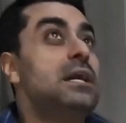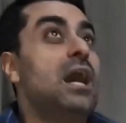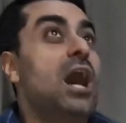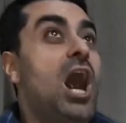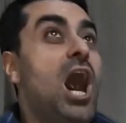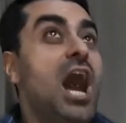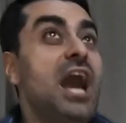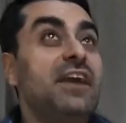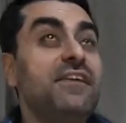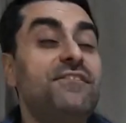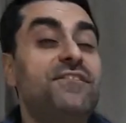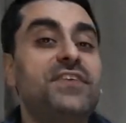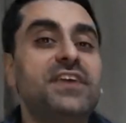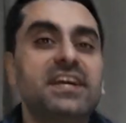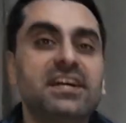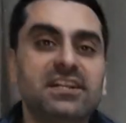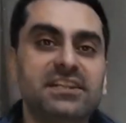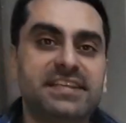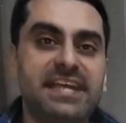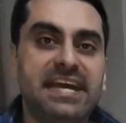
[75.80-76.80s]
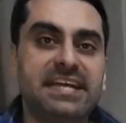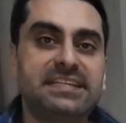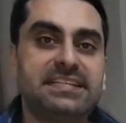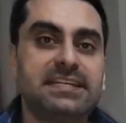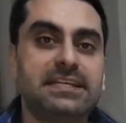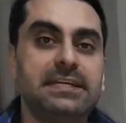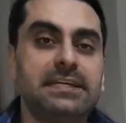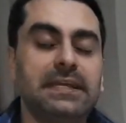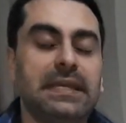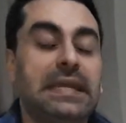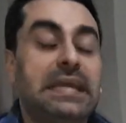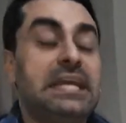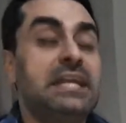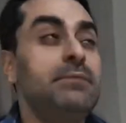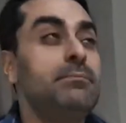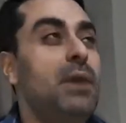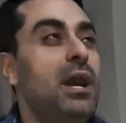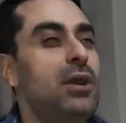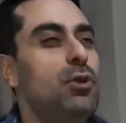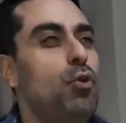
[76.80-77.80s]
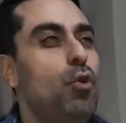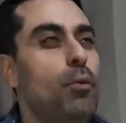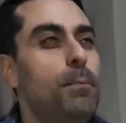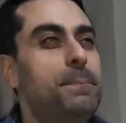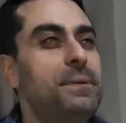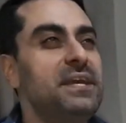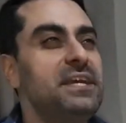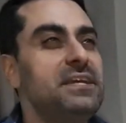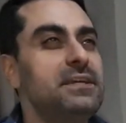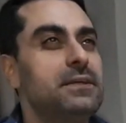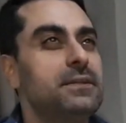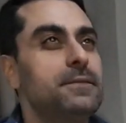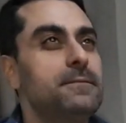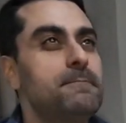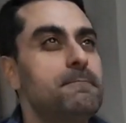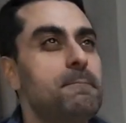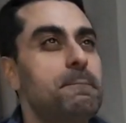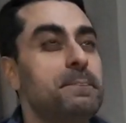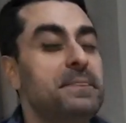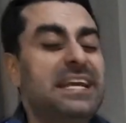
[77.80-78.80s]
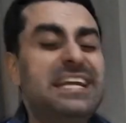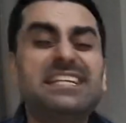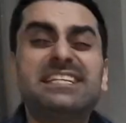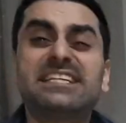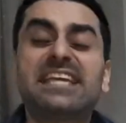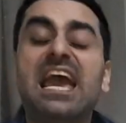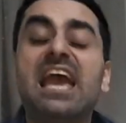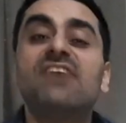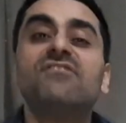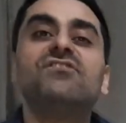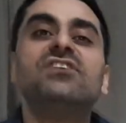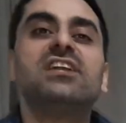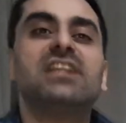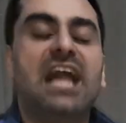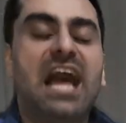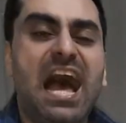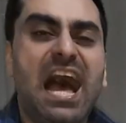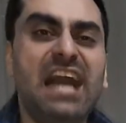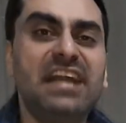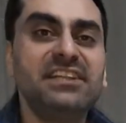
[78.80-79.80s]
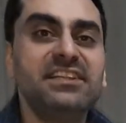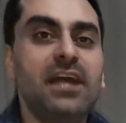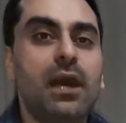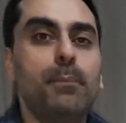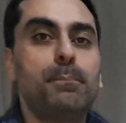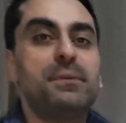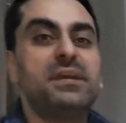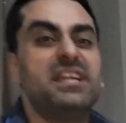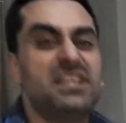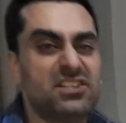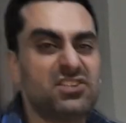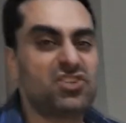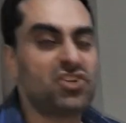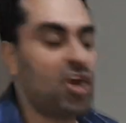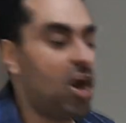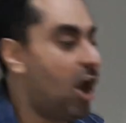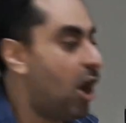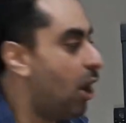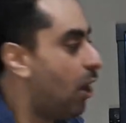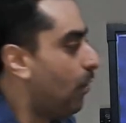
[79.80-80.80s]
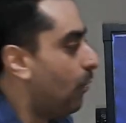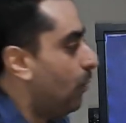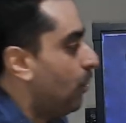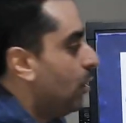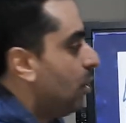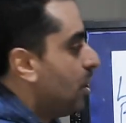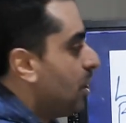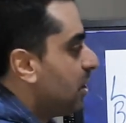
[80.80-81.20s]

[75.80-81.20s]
I feel that in my opinion, this game will end up in draw.